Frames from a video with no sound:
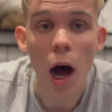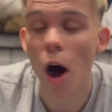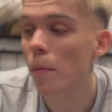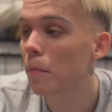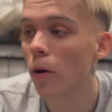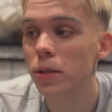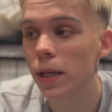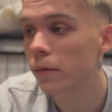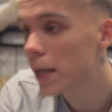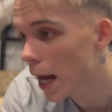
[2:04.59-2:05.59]
I'll be
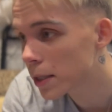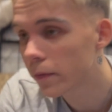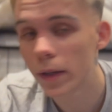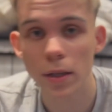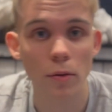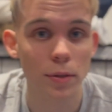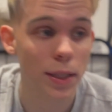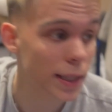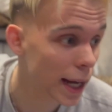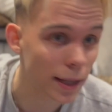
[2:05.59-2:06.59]
posting reacting videos,
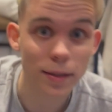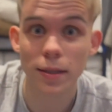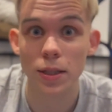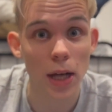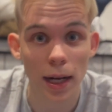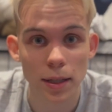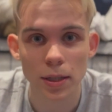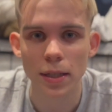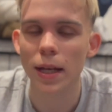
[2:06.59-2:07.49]
skits, challenges,